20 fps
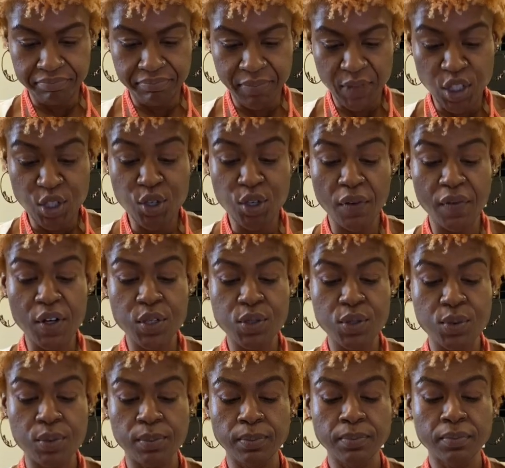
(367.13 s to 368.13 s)

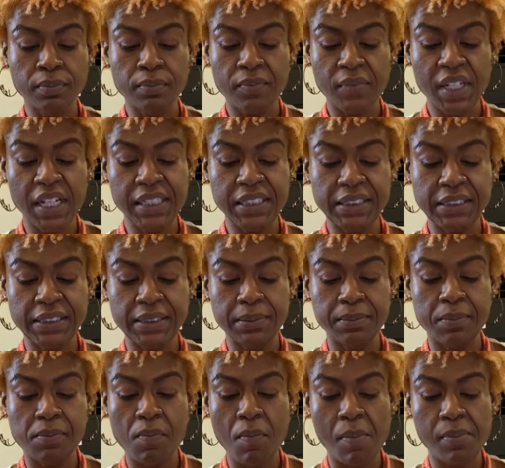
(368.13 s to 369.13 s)
universal.
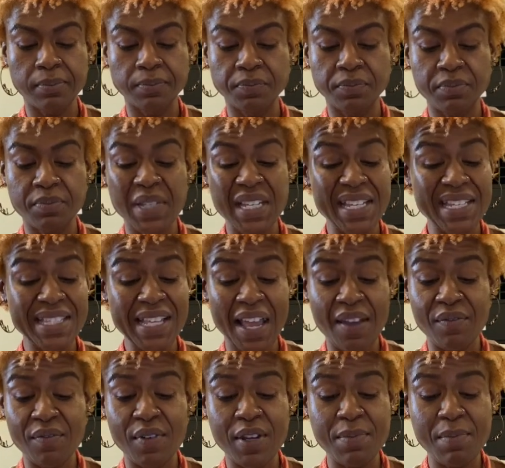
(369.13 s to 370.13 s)
Um, because
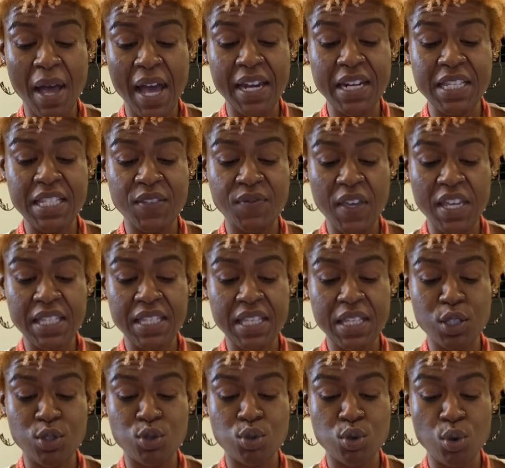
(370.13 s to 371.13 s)
everybody's face
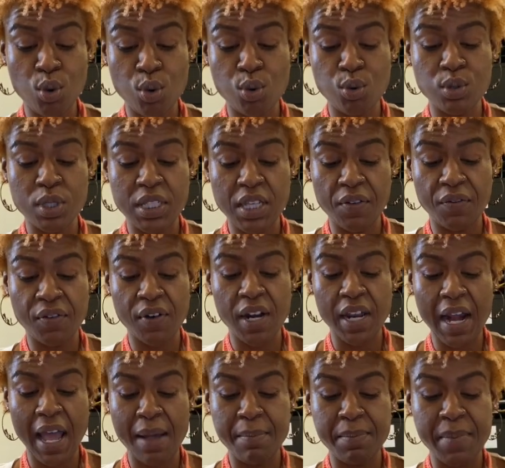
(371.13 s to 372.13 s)
is so
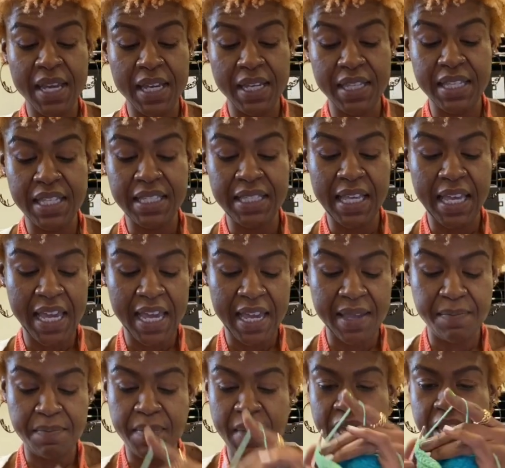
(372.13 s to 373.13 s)
different. I'm making this
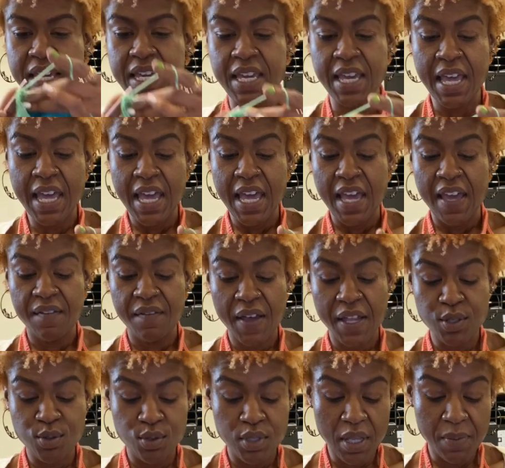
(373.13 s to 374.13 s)
handmade. If I
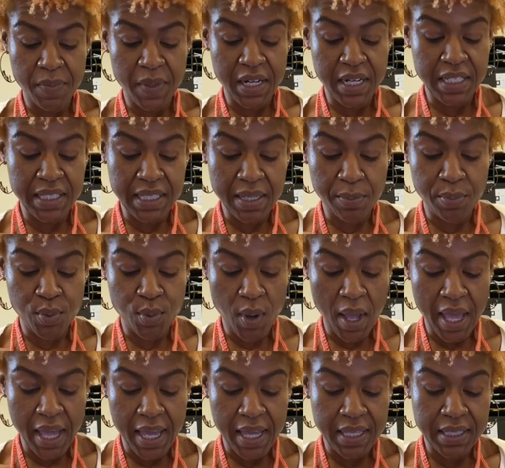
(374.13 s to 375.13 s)
do something as simple
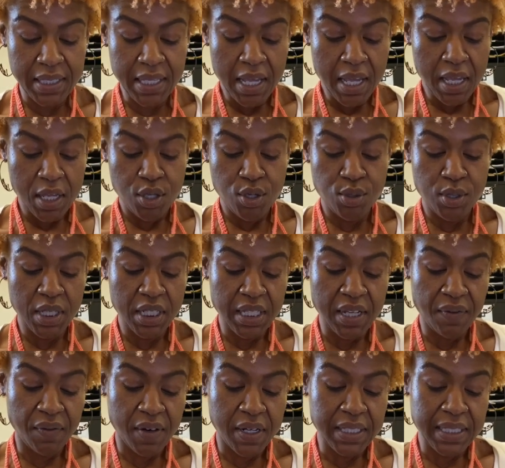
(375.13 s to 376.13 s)
as use a
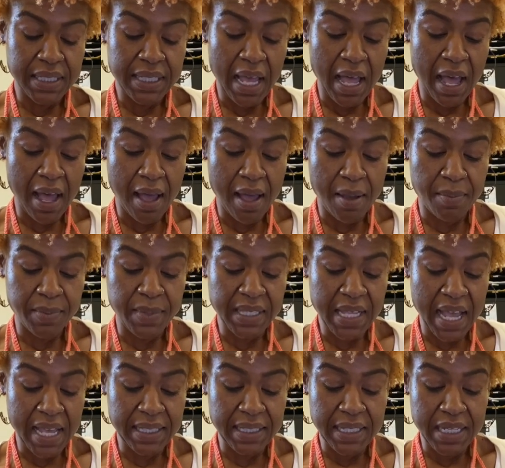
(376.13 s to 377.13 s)
different
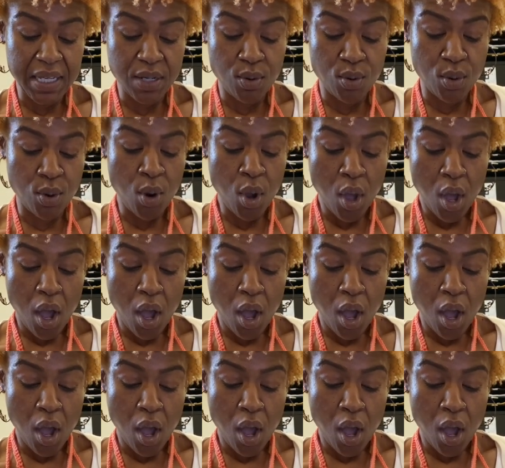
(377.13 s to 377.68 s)
size needle,